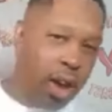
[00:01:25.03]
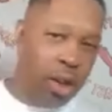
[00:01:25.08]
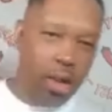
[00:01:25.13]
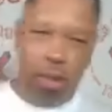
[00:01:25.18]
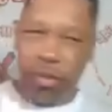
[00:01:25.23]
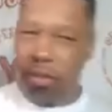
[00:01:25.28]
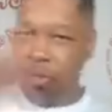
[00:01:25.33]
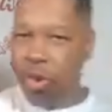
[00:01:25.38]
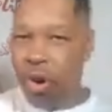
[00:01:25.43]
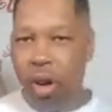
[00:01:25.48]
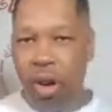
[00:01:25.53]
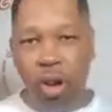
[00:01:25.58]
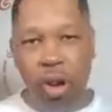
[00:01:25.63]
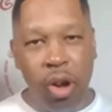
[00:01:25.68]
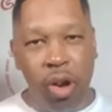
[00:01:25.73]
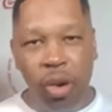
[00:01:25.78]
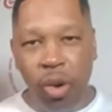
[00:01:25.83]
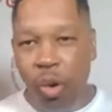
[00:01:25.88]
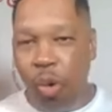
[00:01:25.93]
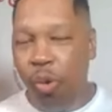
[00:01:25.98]
throwing it
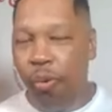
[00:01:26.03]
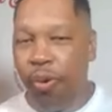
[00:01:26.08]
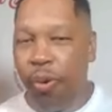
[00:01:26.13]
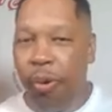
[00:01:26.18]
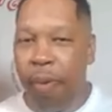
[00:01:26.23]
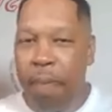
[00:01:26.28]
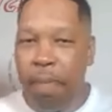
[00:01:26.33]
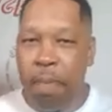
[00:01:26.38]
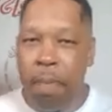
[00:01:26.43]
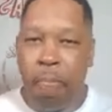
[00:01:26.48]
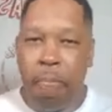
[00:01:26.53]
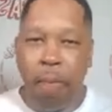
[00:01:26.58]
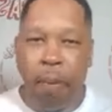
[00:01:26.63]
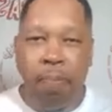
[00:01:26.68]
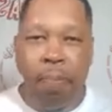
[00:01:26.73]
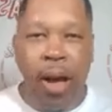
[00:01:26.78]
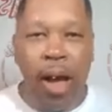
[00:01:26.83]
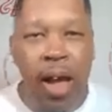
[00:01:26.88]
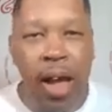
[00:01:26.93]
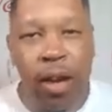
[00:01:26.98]
all over
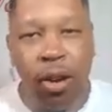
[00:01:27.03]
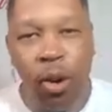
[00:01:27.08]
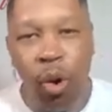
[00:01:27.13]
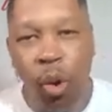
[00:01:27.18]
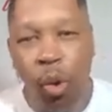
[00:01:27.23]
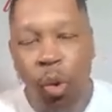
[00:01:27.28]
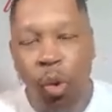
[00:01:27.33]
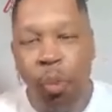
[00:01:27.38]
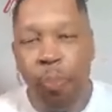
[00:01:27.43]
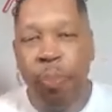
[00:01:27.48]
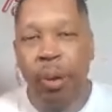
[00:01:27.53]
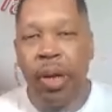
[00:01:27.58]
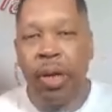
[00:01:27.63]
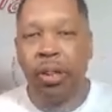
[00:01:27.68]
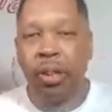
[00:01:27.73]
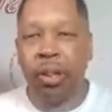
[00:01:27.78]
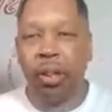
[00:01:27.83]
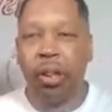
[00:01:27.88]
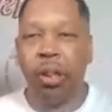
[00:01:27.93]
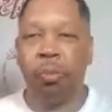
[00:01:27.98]
behind an old
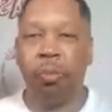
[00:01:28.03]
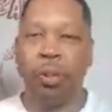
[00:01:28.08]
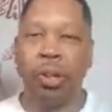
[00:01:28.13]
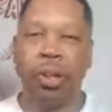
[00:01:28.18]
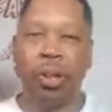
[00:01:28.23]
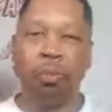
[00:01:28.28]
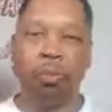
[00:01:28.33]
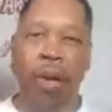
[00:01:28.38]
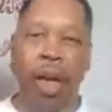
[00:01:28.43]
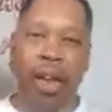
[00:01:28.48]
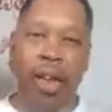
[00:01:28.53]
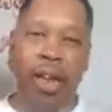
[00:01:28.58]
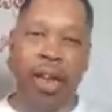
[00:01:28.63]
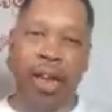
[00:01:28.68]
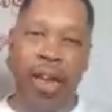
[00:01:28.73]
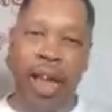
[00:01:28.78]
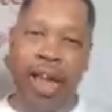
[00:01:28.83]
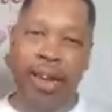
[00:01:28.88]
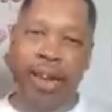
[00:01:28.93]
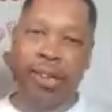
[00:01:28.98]
picture. This picture back in
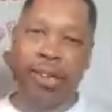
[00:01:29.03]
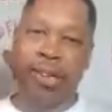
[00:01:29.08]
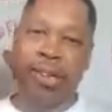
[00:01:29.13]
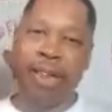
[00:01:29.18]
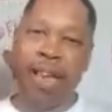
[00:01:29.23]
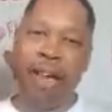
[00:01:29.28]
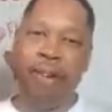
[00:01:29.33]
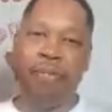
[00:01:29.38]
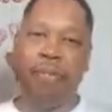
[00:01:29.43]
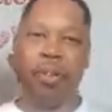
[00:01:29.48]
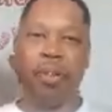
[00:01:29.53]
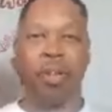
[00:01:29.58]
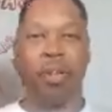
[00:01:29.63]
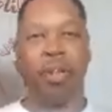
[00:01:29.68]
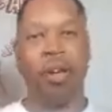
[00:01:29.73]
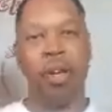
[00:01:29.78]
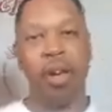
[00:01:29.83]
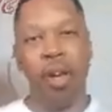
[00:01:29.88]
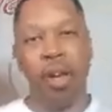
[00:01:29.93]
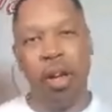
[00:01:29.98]
97.
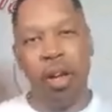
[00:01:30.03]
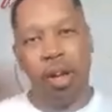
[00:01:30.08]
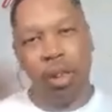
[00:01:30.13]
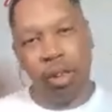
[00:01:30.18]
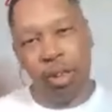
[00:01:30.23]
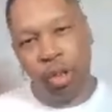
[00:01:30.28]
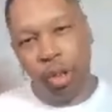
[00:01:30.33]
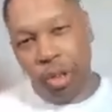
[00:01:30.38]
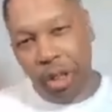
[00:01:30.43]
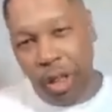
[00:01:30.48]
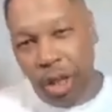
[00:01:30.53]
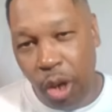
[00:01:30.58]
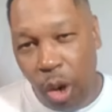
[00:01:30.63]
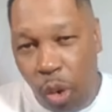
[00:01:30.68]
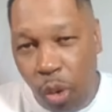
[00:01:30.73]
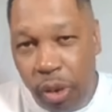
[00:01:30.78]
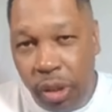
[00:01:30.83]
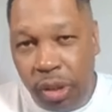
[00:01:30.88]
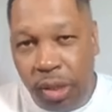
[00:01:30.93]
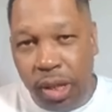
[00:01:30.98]
So she
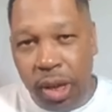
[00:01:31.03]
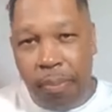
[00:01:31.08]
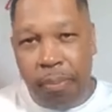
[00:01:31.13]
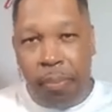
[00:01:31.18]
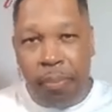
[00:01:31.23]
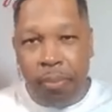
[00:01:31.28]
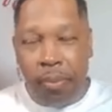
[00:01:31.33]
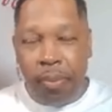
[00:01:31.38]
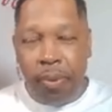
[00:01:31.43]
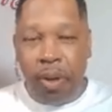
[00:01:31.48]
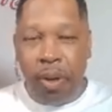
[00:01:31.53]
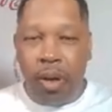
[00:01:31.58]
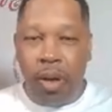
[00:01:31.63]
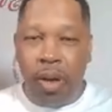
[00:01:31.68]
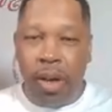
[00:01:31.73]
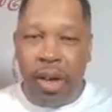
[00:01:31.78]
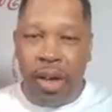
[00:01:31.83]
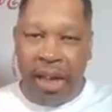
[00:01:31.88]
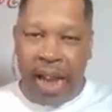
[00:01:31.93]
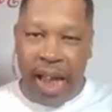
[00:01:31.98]
holding some
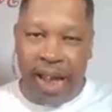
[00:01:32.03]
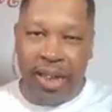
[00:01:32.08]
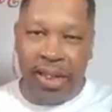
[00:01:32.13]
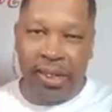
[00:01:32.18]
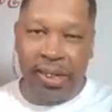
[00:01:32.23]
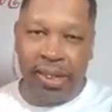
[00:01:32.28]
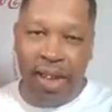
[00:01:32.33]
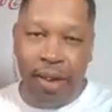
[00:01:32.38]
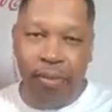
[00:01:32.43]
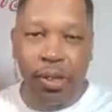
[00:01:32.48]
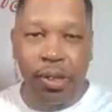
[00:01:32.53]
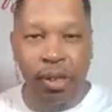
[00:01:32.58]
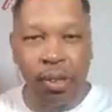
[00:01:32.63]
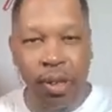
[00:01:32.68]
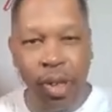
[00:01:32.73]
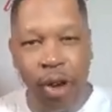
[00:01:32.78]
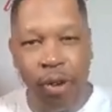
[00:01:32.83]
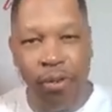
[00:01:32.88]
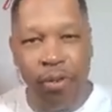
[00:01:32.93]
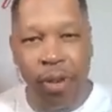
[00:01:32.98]
97
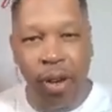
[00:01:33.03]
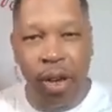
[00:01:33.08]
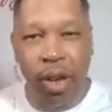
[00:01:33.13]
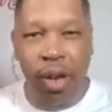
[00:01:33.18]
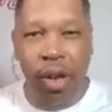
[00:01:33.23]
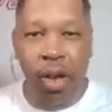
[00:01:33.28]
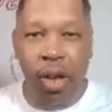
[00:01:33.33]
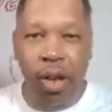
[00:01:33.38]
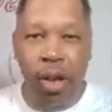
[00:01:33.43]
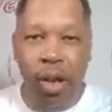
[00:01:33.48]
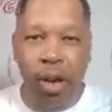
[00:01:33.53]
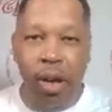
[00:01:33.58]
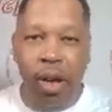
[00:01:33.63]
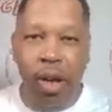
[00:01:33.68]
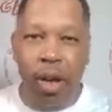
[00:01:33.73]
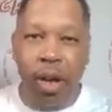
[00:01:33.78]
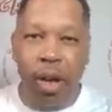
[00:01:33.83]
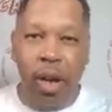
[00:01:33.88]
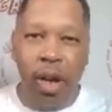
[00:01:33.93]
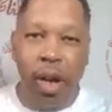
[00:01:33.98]
stuff
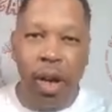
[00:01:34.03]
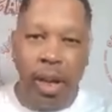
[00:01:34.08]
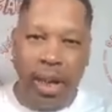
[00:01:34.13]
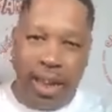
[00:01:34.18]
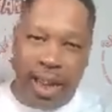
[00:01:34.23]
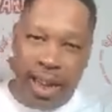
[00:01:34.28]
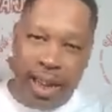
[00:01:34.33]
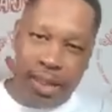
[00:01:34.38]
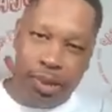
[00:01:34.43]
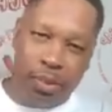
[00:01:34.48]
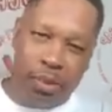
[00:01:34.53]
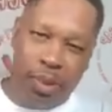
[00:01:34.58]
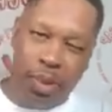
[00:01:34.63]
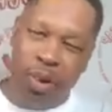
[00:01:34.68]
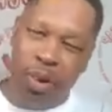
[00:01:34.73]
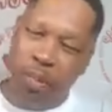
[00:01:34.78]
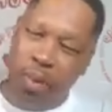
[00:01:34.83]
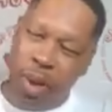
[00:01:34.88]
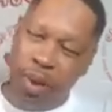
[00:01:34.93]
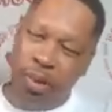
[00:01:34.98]
against me,
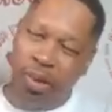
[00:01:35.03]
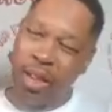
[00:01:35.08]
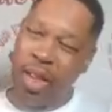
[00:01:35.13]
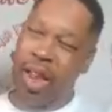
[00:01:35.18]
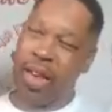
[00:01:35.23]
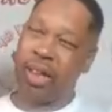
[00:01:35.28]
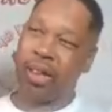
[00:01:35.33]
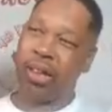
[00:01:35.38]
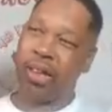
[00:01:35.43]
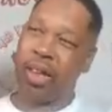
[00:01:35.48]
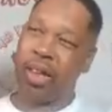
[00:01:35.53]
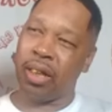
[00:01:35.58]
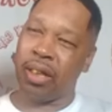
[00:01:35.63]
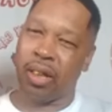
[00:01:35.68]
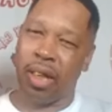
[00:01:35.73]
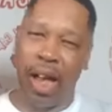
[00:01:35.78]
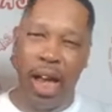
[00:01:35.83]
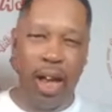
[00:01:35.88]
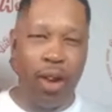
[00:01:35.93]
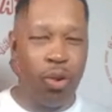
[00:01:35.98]
or maybe it's 96.
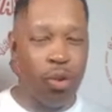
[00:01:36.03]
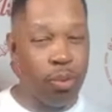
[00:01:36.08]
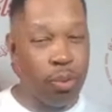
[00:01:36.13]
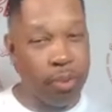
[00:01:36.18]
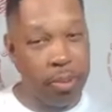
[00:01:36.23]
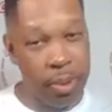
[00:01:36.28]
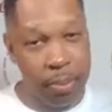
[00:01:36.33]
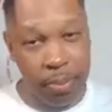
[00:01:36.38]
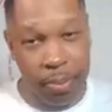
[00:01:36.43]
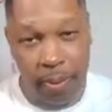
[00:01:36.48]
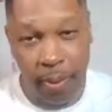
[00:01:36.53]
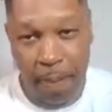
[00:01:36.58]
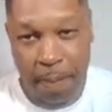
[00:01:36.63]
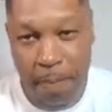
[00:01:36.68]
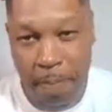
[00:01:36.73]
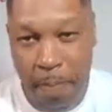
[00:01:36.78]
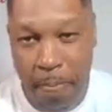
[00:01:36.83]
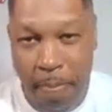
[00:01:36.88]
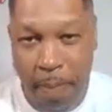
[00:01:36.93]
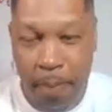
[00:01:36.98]
I don't remember.
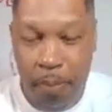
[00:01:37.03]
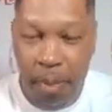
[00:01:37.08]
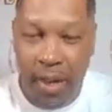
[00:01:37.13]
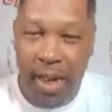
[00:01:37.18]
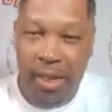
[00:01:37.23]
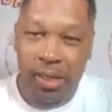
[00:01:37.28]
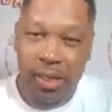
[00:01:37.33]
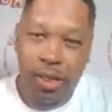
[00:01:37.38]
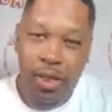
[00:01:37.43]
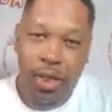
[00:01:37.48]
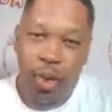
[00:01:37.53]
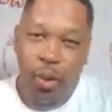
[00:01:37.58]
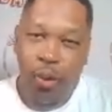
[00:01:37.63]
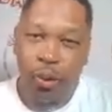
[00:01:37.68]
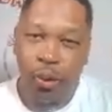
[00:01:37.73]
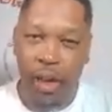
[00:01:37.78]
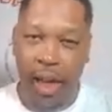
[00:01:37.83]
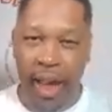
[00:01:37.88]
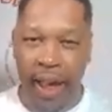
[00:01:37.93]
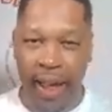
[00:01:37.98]
But I just know
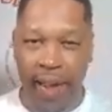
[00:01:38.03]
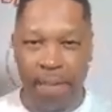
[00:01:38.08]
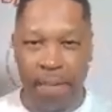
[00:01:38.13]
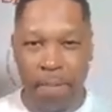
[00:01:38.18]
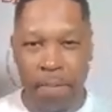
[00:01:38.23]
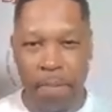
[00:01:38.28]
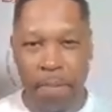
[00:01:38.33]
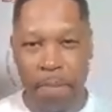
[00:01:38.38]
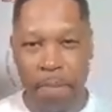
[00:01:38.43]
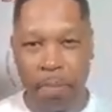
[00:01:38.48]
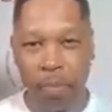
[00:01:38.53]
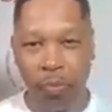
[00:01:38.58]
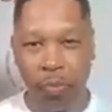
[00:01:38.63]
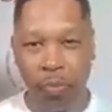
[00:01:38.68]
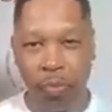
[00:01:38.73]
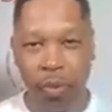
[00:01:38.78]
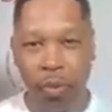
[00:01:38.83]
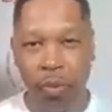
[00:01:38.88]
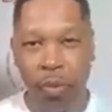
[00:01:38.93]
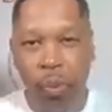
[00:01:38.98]
that
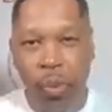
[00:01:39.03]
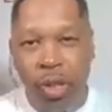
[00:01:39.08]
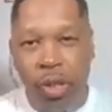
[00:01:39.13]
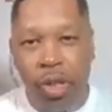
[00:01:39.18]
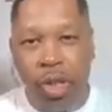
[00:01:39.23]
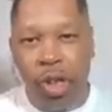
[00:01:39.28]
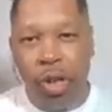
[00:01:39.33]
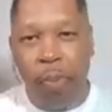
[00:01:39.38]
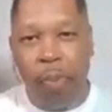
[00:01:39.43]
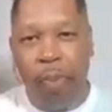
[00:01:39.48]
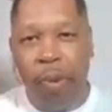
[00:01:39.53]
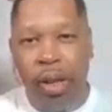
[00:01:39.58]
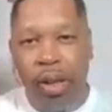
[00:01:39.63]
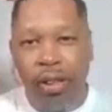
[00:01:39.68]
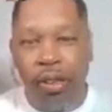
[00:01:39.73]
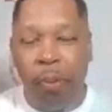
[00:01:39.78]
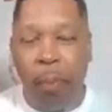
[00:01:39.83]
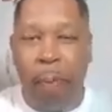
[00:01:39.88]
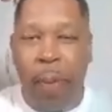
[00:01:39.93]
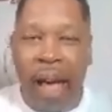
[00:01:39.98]
we took a
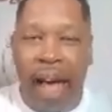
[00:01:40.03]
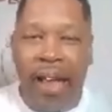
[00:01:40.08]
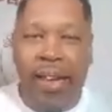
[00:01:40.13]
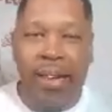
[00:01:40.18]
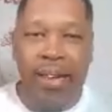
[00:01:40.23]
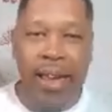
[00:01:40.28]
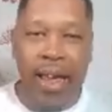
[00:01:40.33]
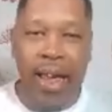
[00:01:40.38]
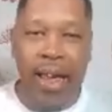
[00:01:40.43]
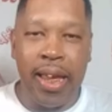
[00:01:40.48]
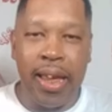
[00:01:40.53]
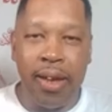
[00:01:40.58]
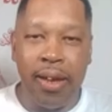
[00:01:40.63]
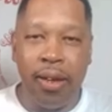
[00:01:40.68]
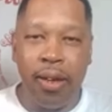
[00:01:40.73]
picture. Back then,